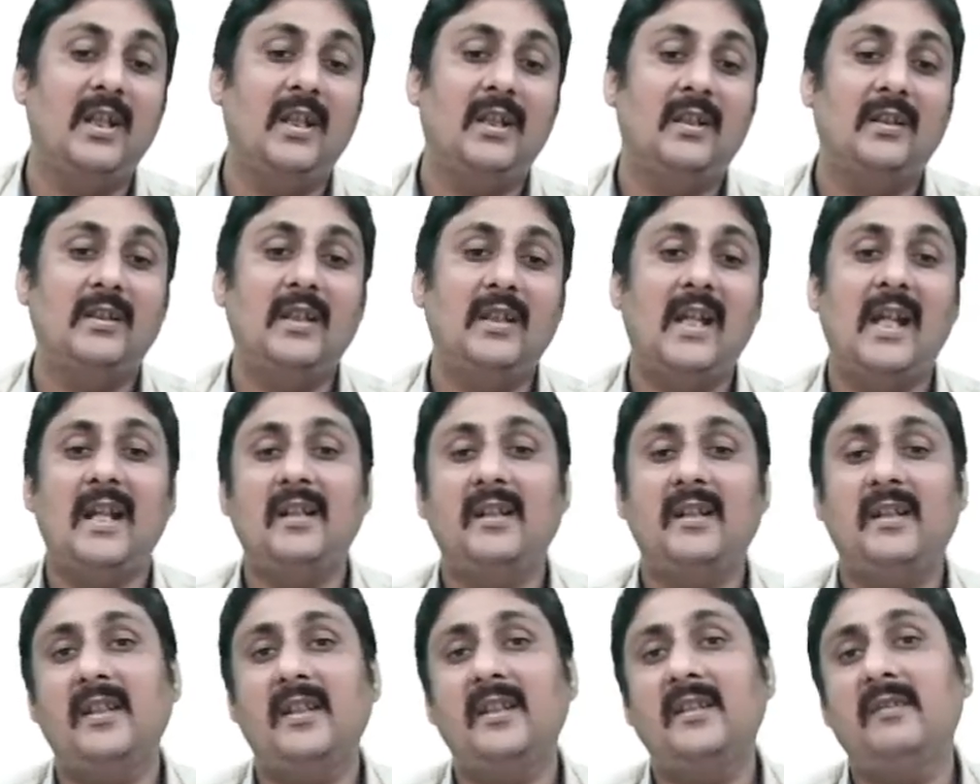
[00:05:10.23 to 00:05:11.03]
That
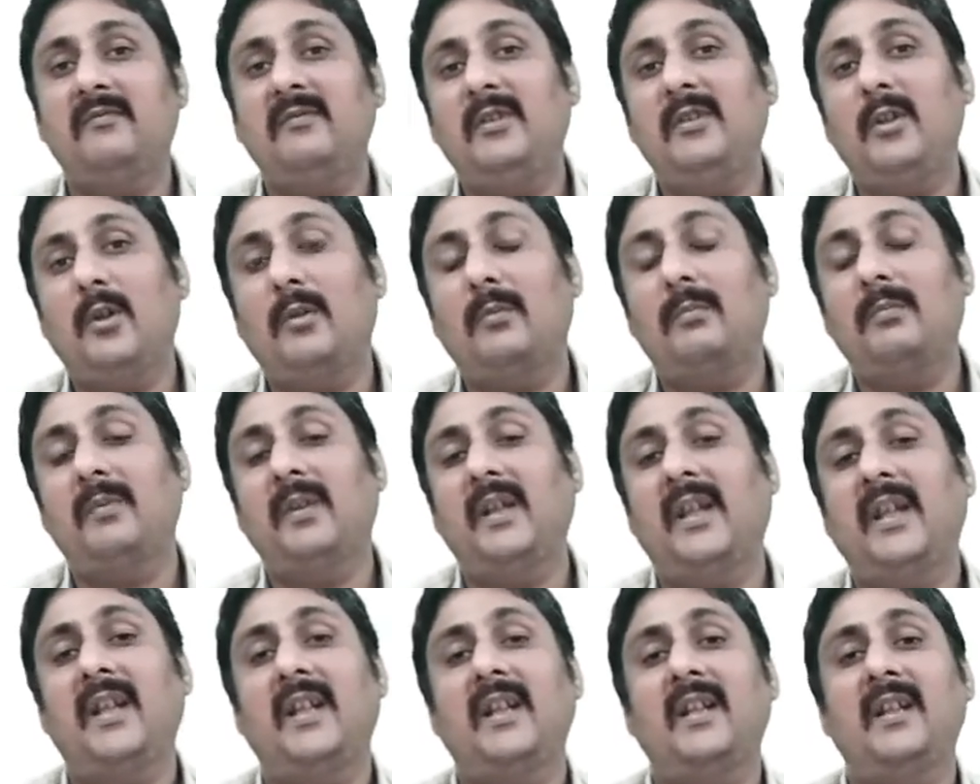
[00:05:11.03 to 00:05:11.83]
is, we
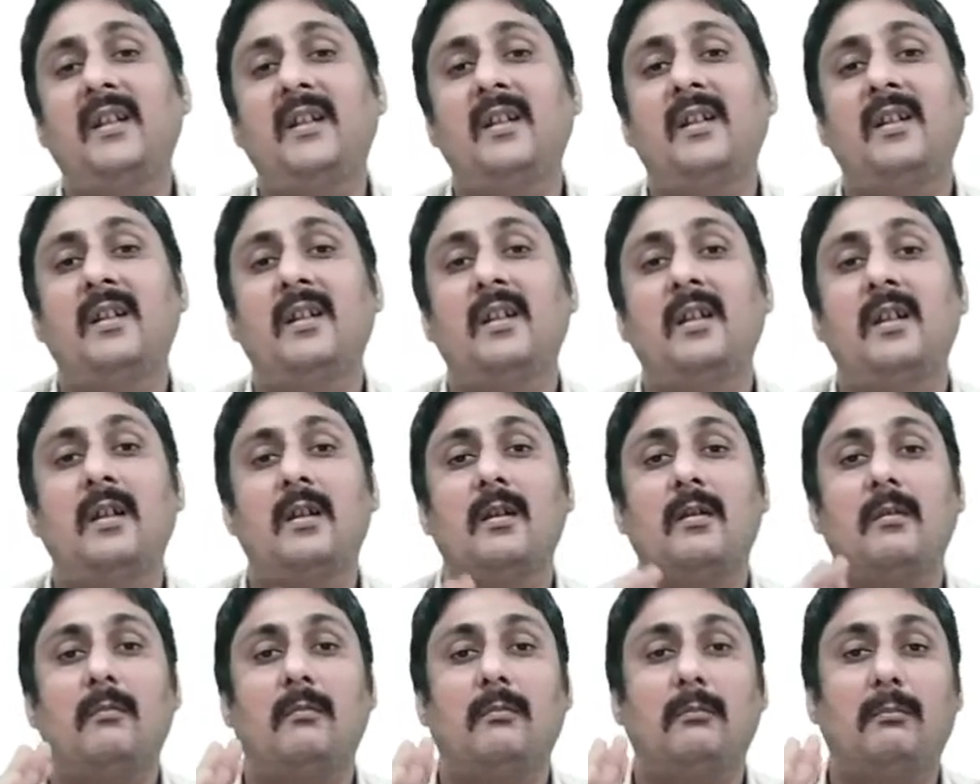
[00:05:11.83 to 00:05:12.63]
obtained
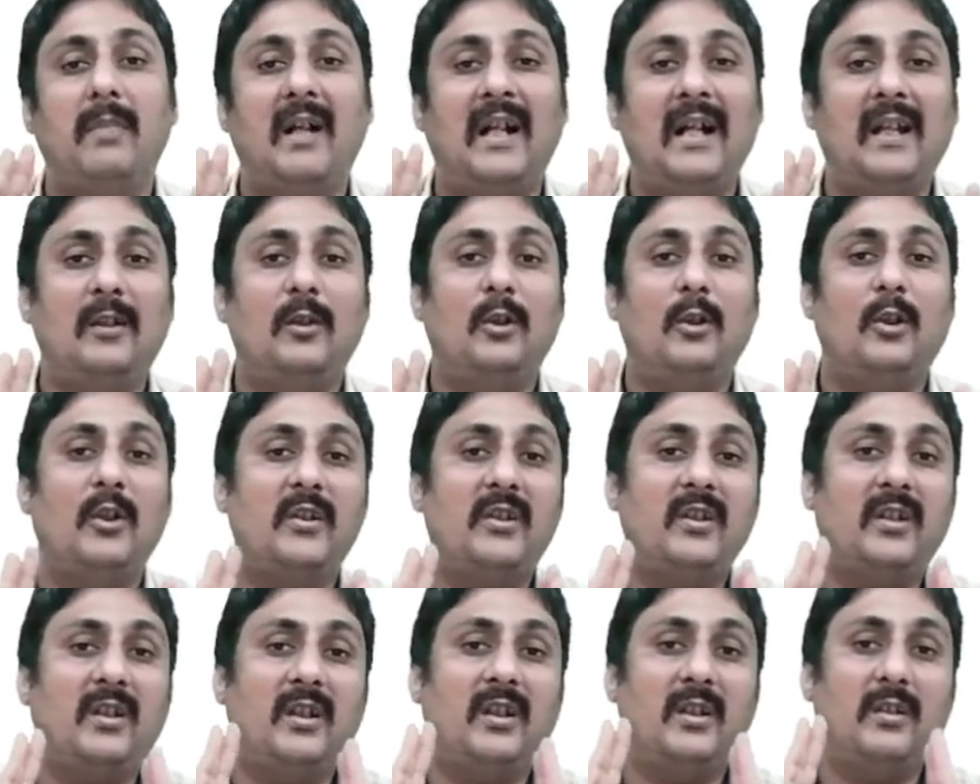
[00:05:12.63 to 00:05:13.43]

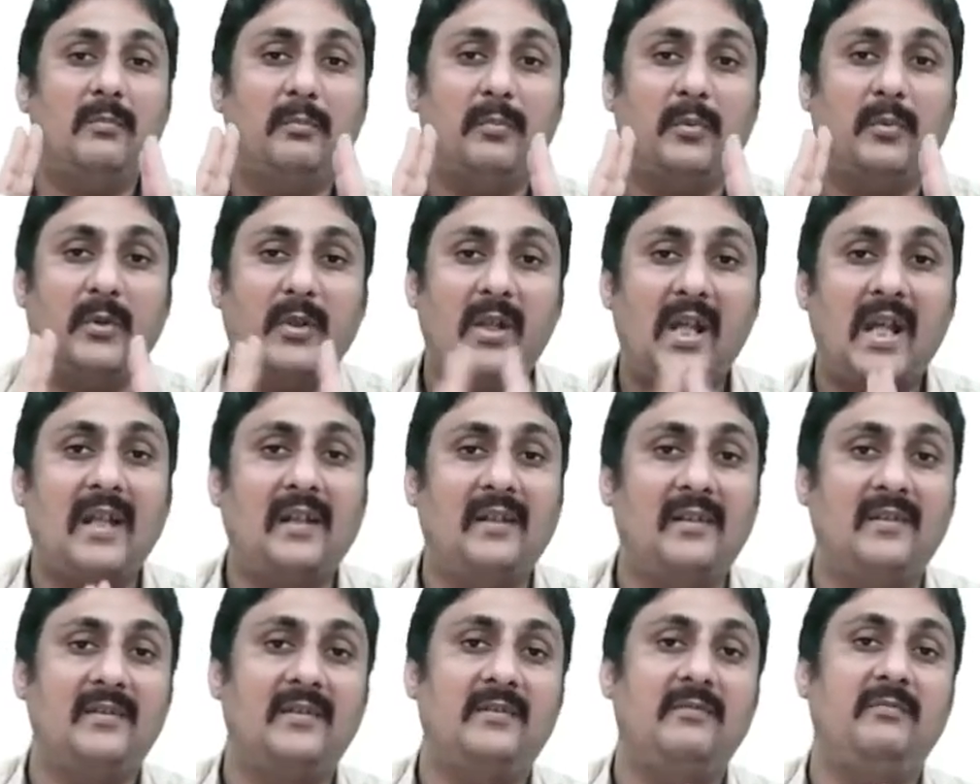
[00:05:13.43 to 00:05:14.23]
biological
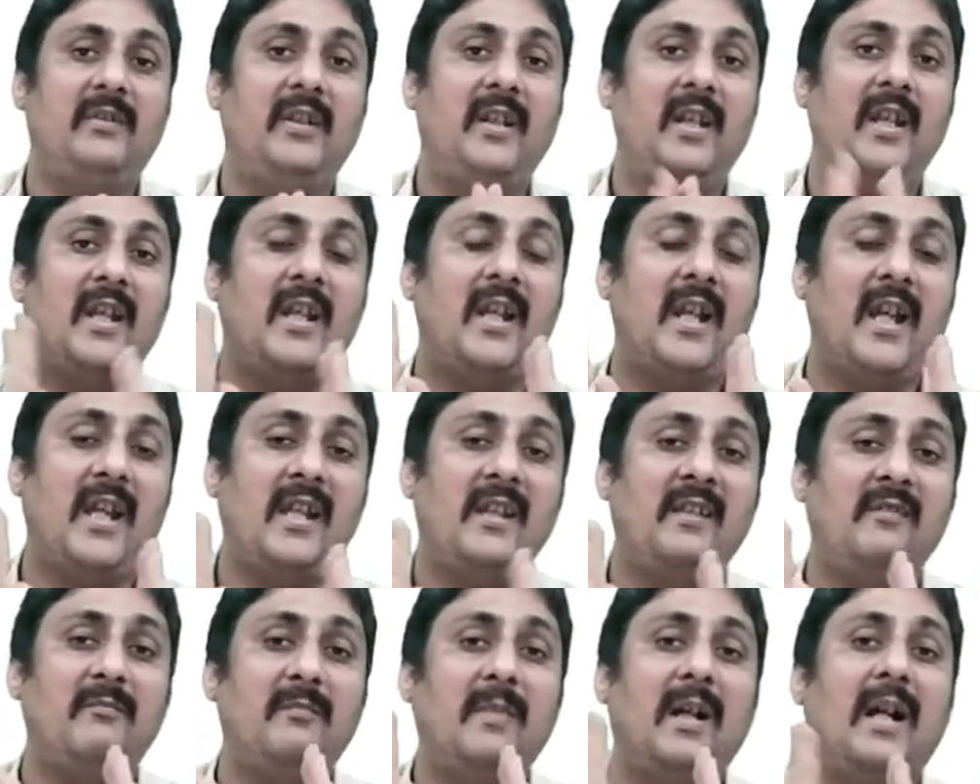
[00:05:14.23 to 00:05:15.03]
products. We
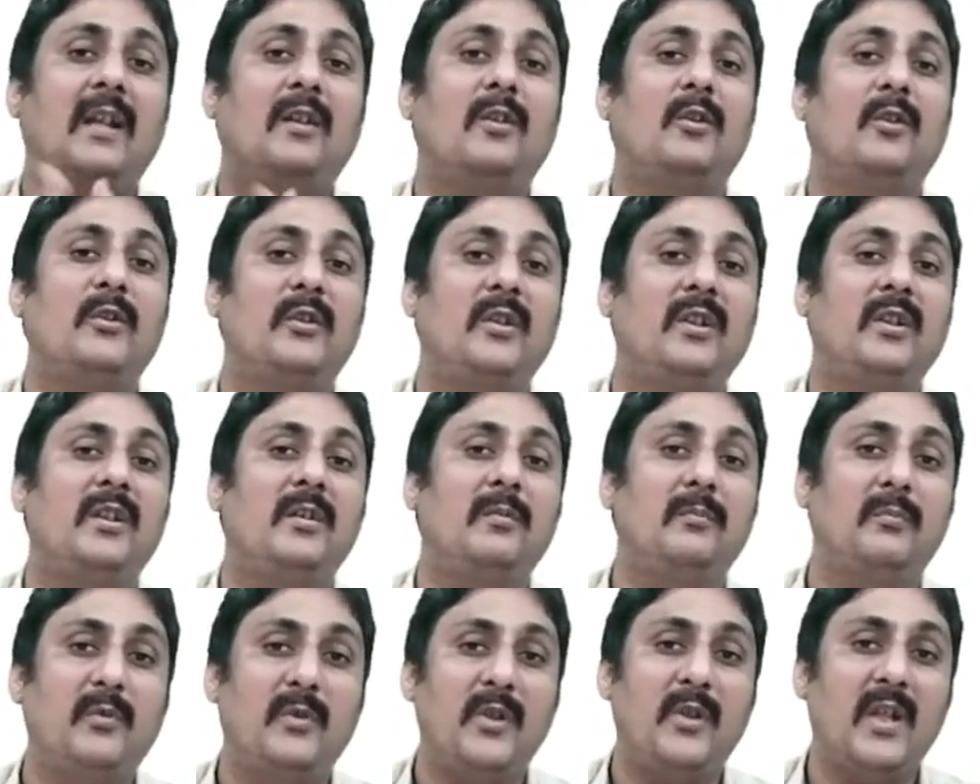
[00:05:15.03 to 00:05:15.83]
derive biological
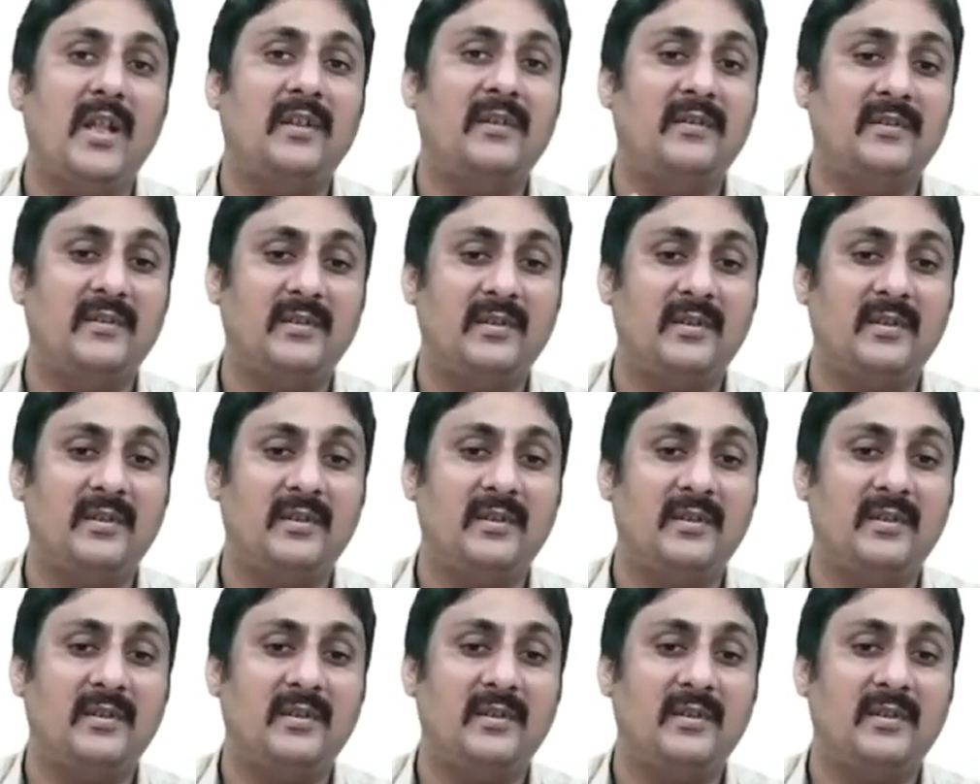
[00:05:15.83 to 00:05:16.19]
products